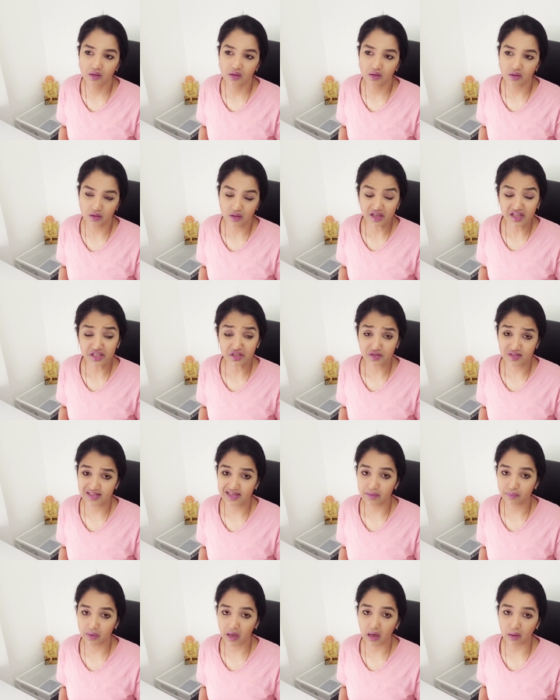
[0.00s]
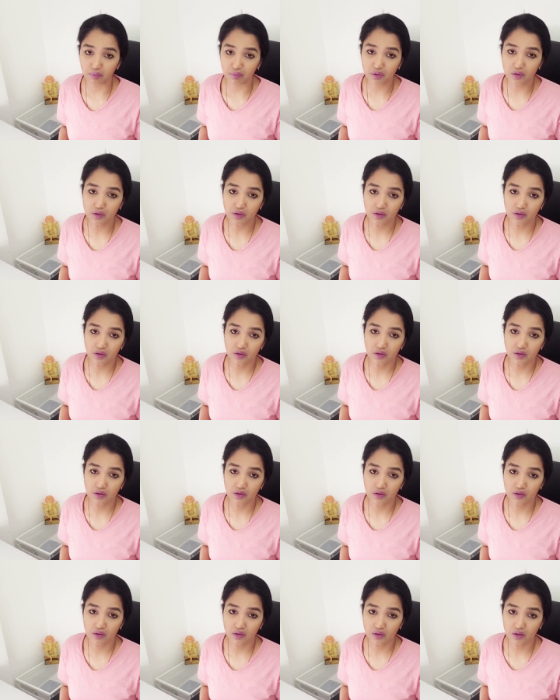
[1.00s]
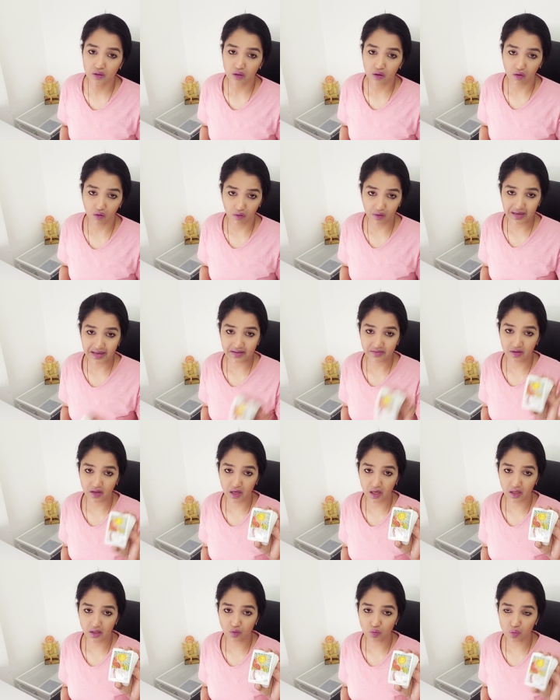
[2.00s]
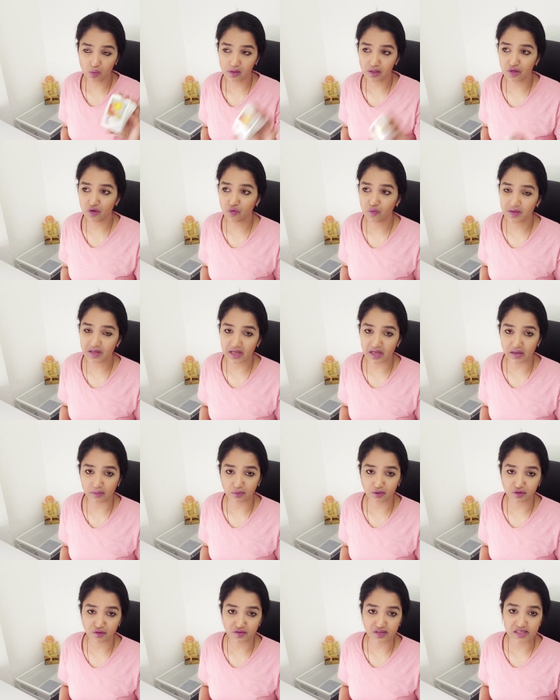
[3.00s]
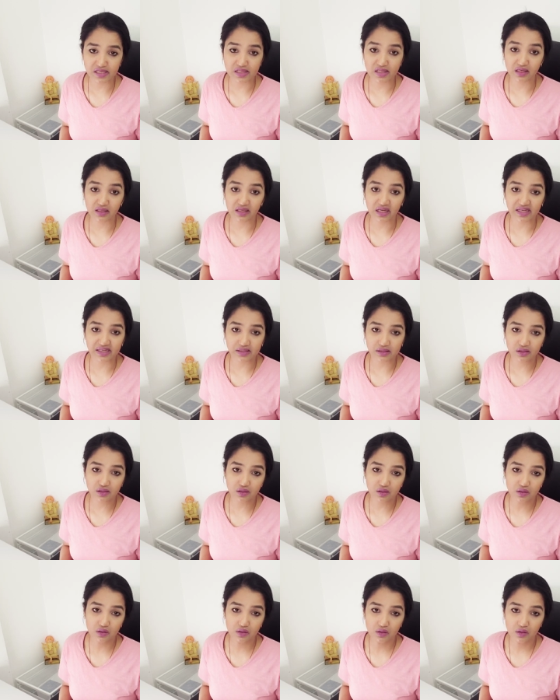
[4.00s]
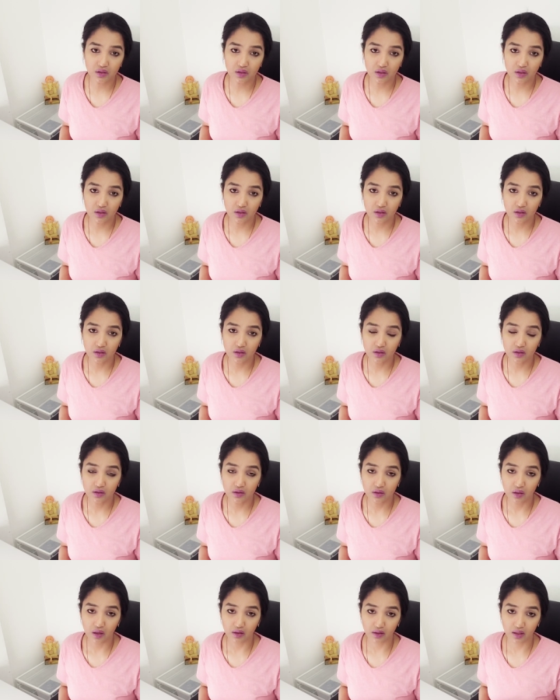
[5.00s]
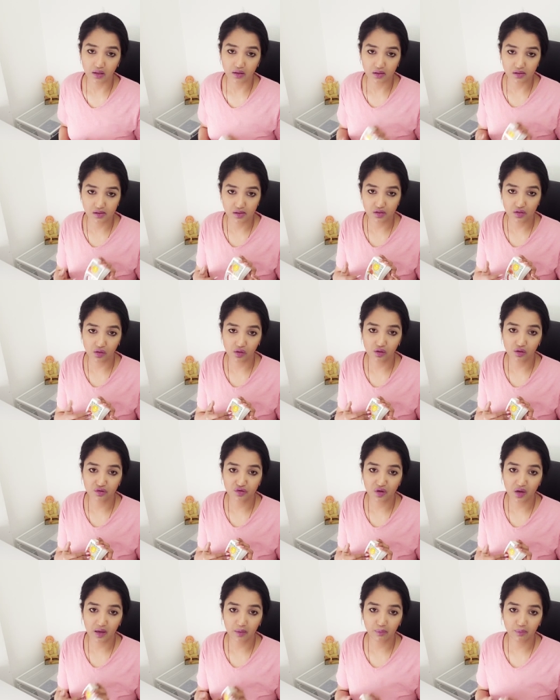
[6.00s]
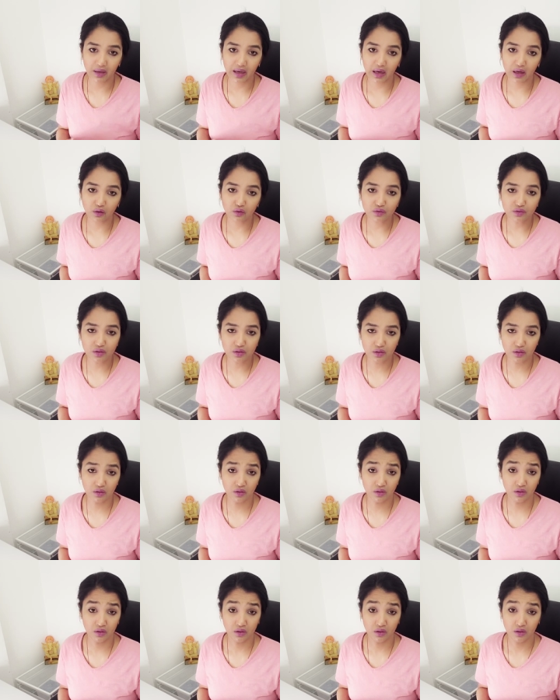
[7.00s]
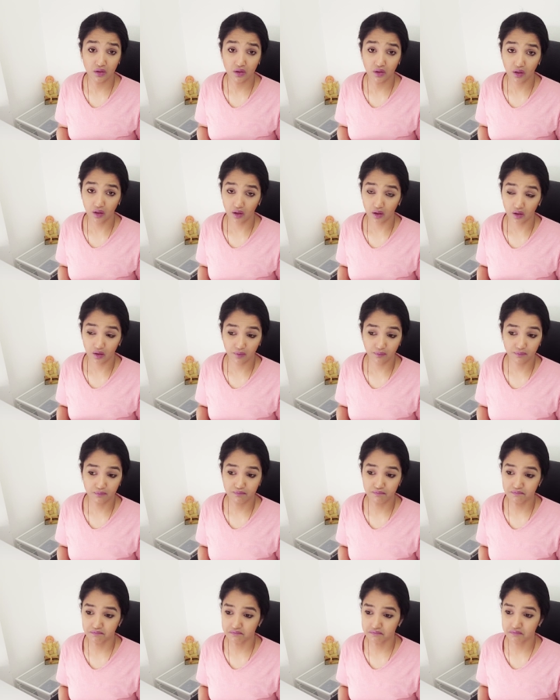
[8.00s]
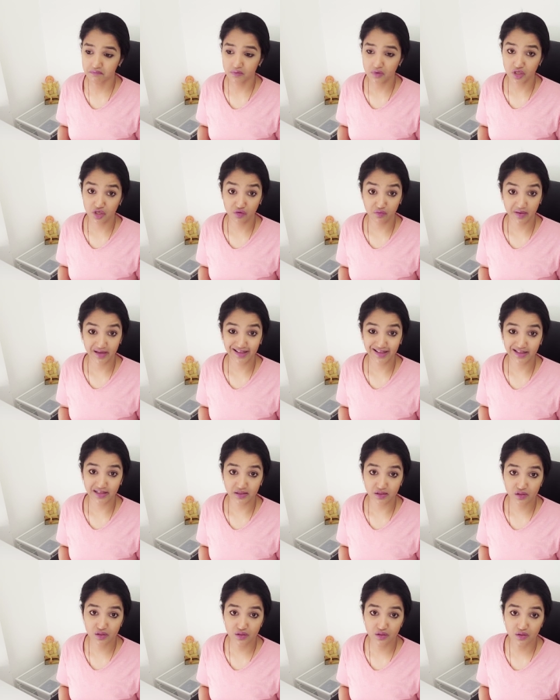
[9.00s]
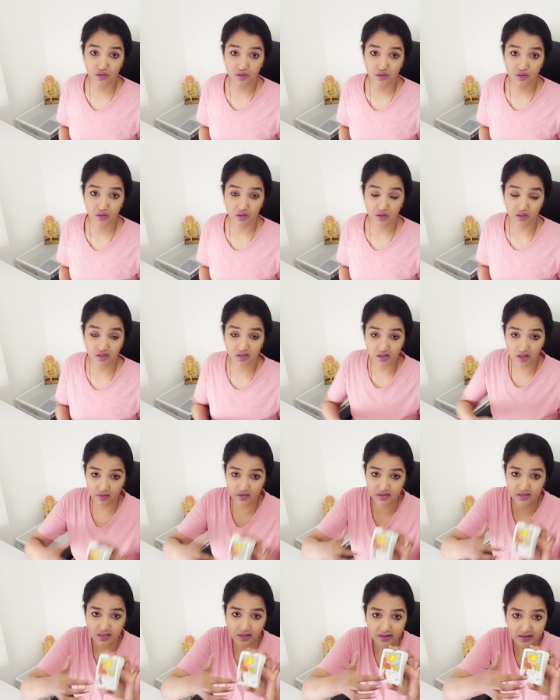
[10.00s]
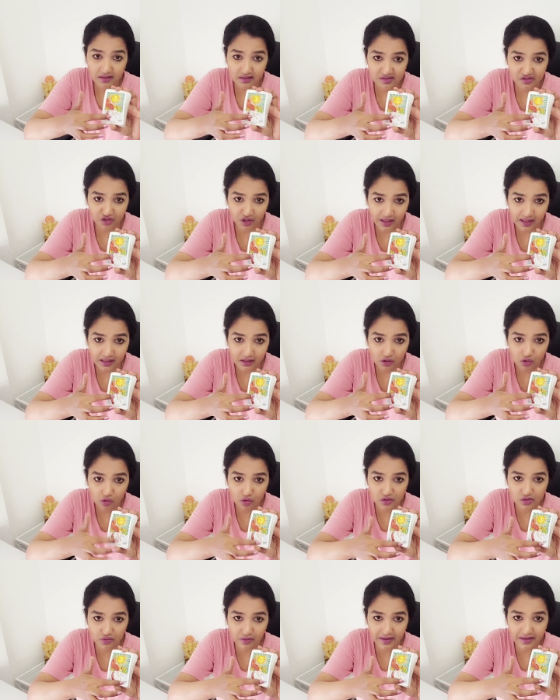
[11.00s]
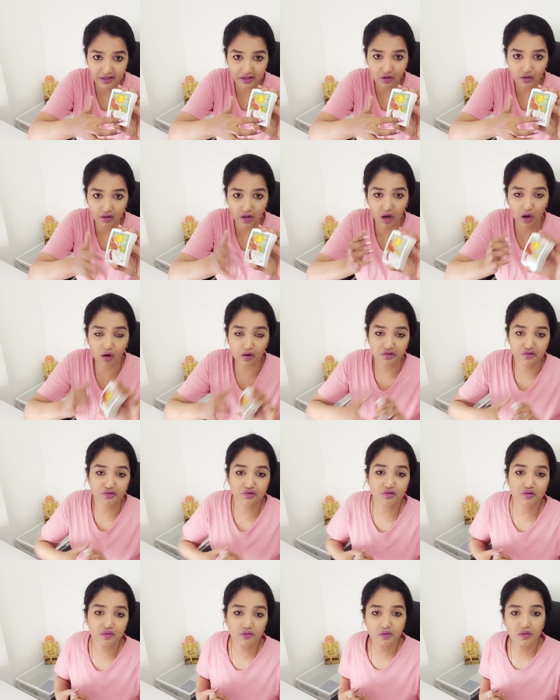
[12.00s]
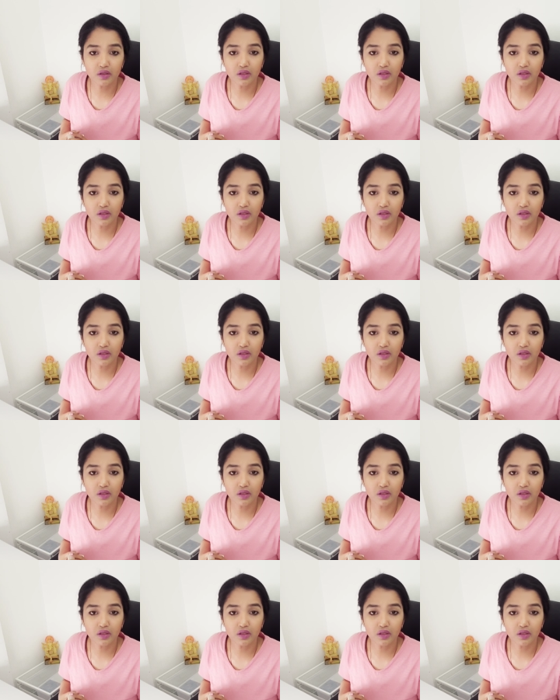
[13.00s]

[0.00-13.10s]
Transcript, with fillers: You need to step up. Only then will you be able to see the light. Okay, this is also about um, new beginnings. Because there is a little child who is riding on the horse.